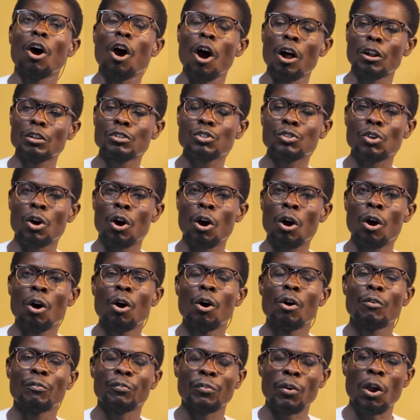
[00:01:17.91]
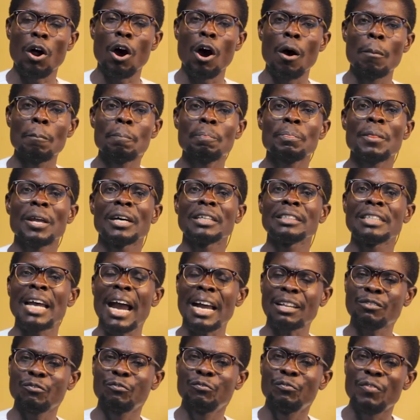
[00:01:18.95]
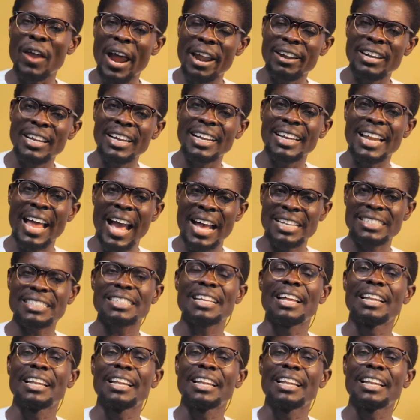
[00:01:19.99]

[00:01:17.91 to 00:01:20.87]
Also, from that very last